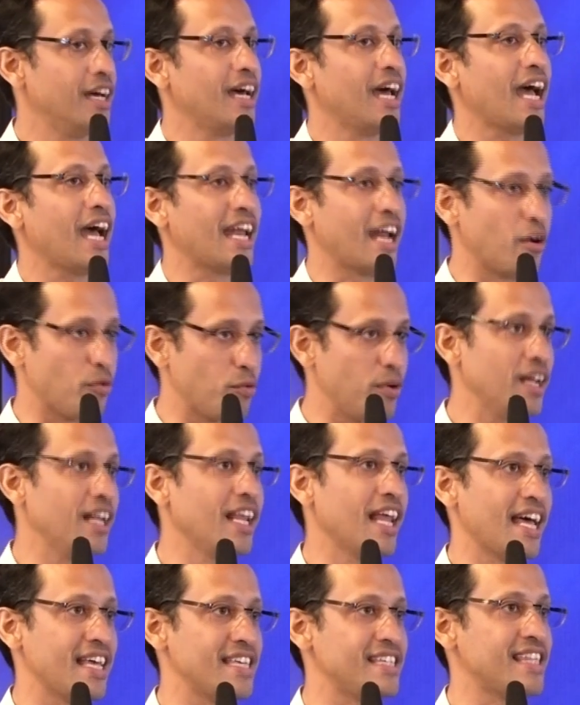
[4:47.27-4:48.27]
And I
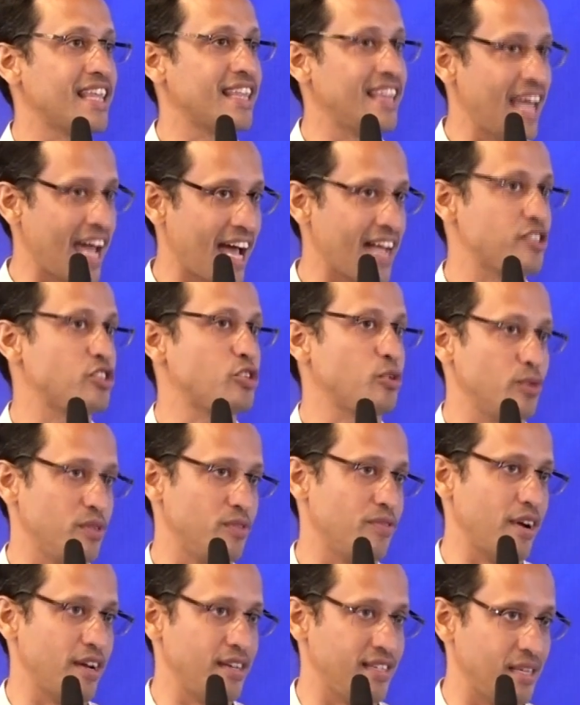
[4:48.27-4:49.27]
realized that the answer was
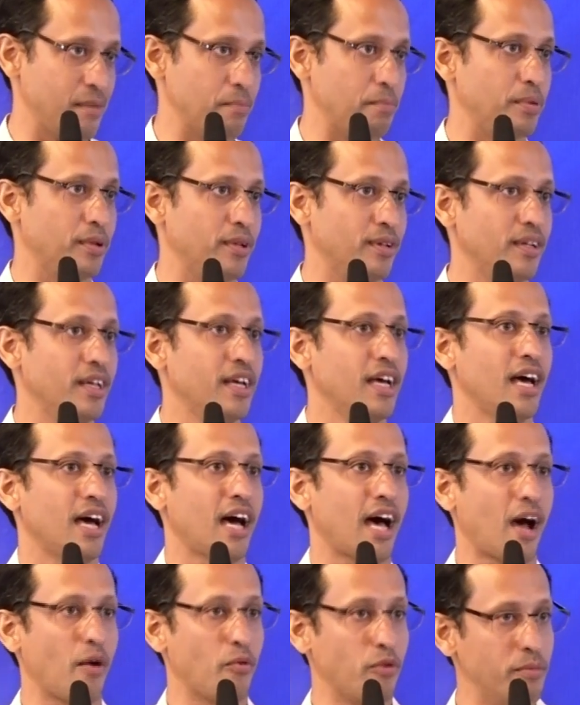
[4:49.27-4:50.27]
very simple.
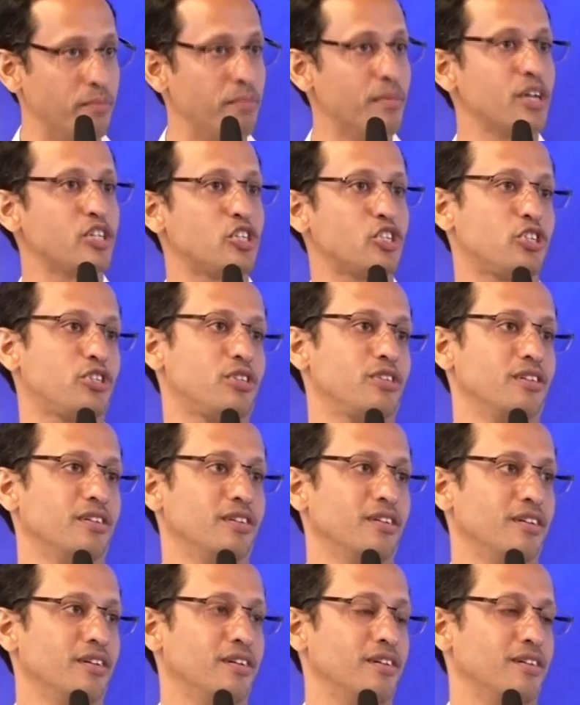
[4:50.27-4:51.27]
I would much
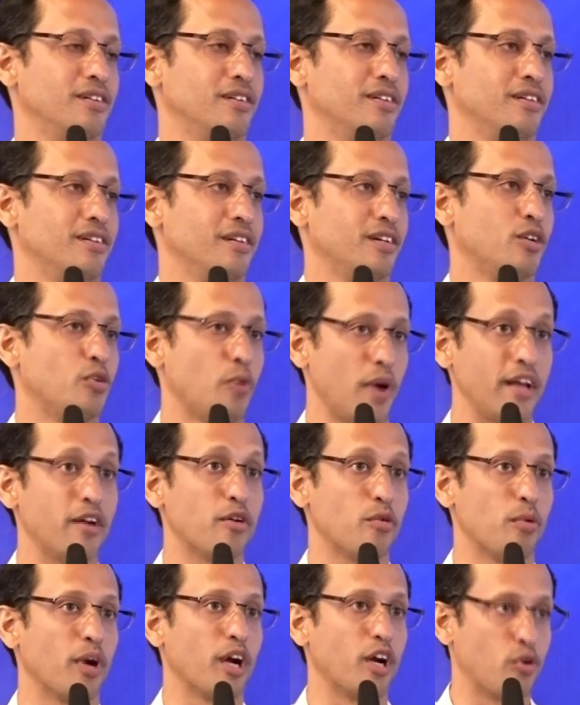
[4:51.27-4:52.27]
greater
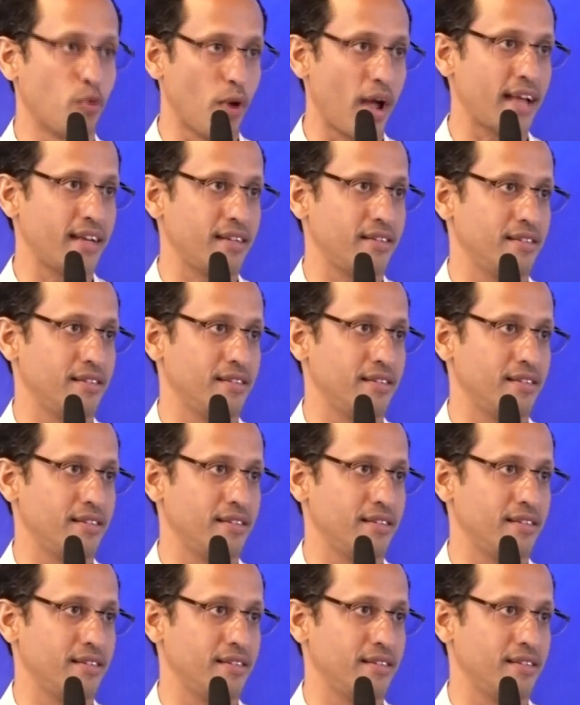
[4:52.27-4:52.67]
regret